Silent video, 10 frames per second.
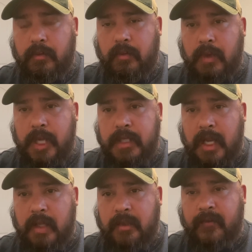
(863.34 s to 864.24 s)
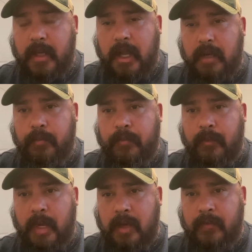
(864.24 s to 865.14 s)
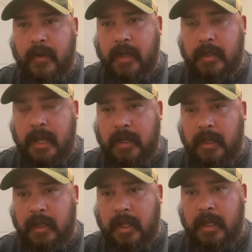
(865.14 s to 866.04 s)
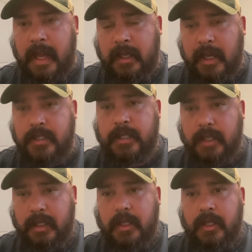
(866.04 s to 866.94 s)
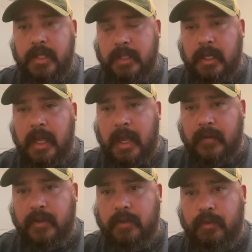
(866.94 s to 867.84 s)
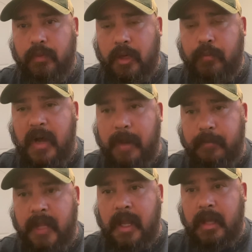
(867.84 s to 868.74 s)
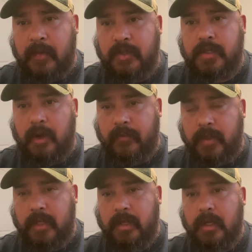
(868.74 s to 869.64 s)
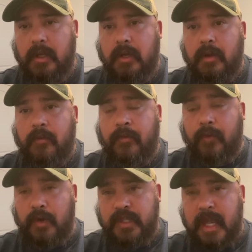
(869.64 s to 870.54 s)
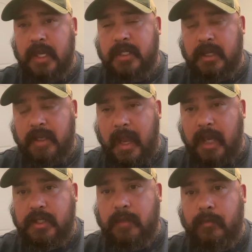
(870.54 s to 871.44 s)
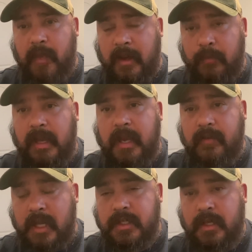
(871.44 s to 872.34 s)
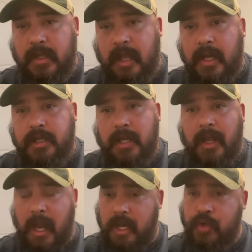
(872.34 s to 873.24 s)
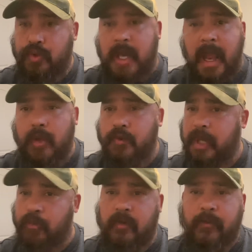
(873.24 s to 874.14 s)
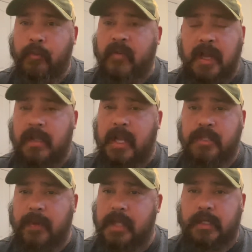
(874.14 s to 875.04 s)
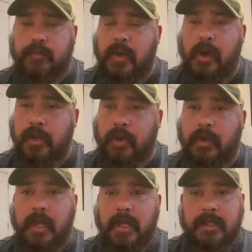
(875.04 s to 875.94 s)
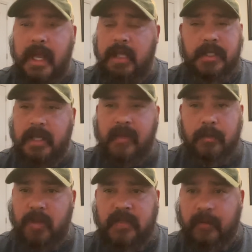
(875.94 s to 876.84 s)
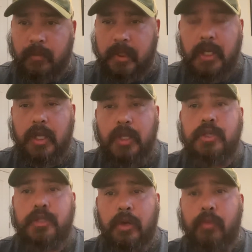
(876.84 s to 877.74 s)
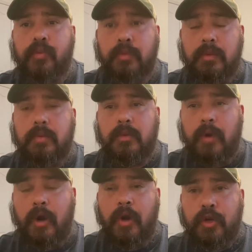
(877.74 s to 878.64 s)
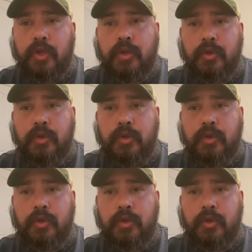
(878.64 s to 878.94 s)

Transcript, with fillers: he's gotta have to fight counter counterfighter Danny, and, and in that case, he's gonna have to you know pop Danny every so often, force Danny to engage, make him believe that he's gonna engage, and then use angles and move move out of Danny's way. Because we all know Danny doesn't have the best footwork, so Earl could